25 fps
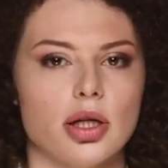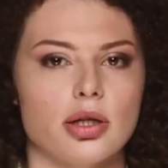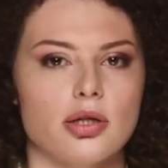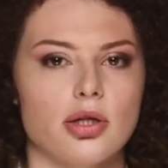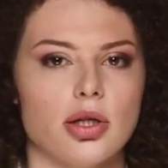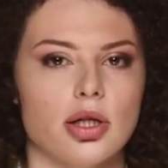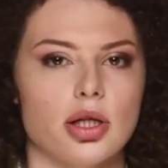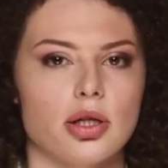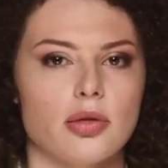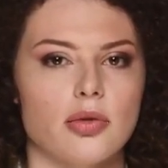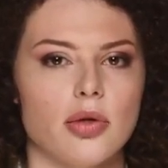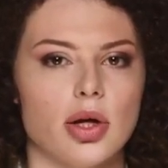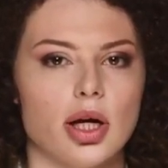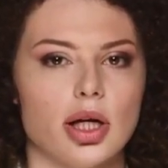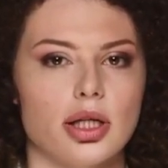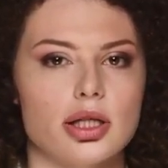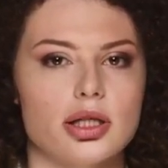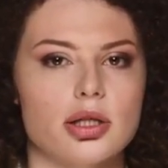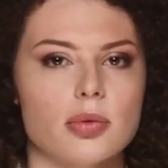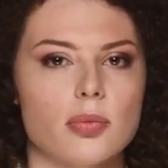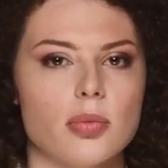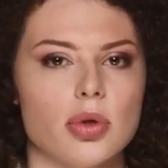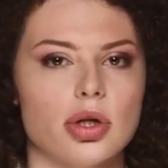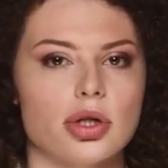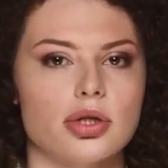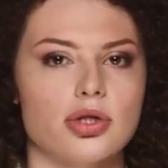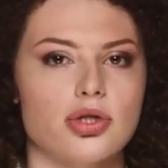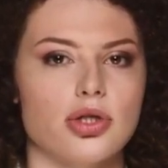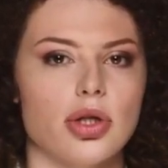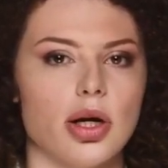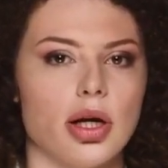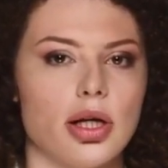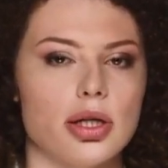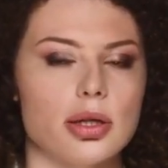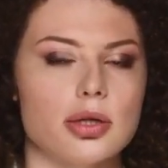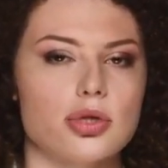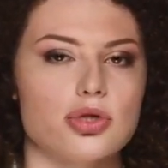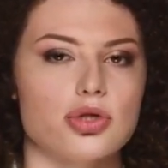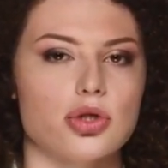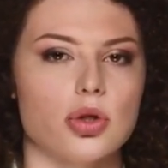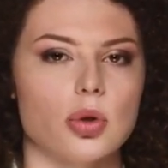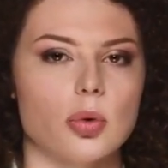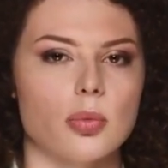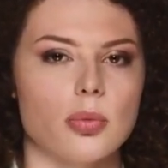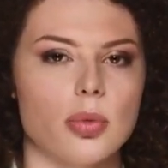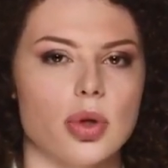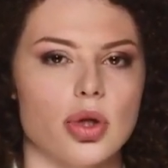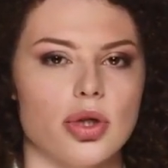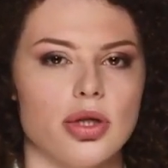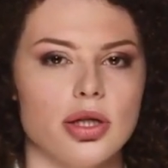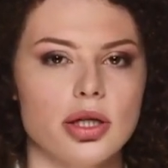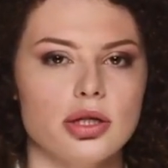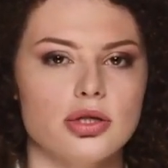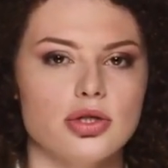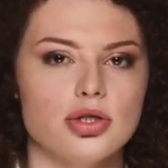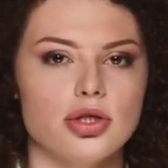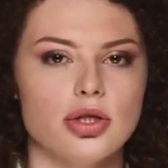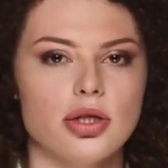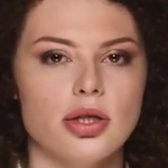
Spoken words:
and look for any road signs or markings